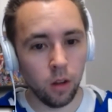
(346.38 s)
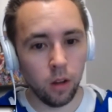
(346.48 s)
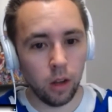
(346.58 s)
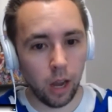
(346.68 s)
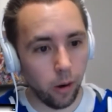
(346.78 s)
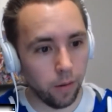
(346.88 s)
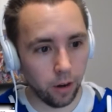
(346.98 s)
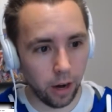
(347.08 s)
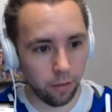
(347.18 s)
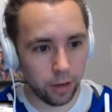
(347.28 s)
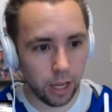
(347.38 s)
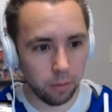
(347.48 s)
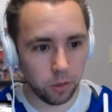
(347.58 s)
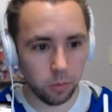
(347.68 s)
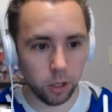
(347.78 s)
However, every
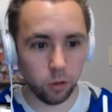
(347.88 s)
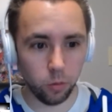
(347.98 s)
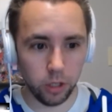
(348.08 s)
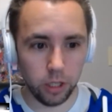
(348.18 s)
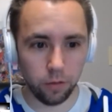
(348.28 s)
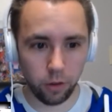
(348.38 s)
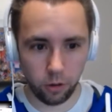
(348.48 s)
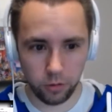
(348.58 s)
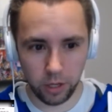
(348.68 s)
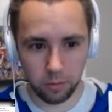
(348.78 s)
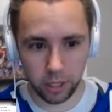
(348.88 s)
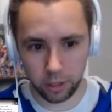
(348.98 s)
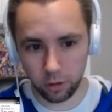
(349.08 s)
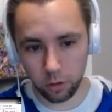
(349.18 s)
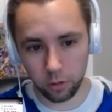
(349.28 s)
game submission will need to follow the same
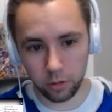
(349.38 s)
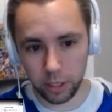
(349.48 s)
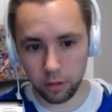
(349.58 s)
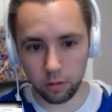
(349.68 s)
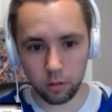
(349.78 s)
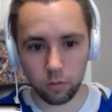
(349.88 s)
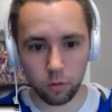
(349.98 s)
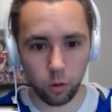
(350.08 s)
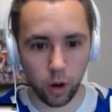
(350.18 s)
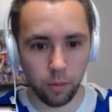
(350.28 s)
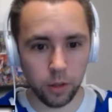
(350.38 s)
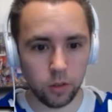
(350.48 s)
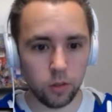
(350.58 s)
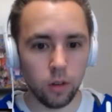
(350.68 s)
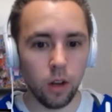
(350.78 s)
technical and legal
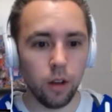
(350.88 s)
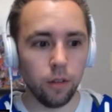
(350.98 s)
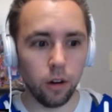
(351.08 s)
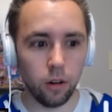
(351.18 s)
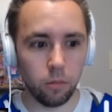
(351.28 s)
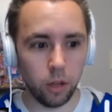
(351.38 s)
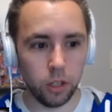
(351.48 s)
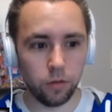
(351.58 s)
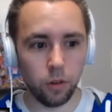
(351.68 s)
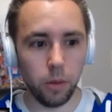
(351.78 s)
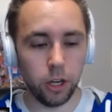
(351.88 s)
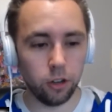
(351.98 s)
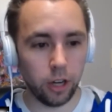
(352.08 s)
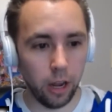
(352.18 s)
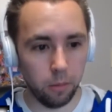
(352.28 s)
requirements that are in place for
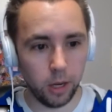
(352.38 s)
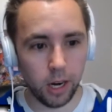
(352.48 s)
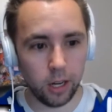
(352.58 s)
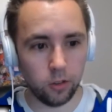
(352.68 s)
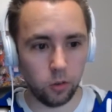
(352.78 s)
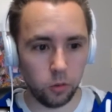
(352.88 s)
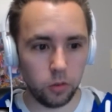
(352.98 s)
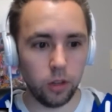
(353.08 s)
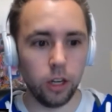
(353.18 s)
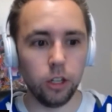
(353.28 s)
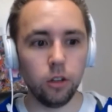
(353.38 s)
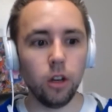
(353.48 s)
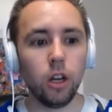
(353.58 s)
major game consoles, and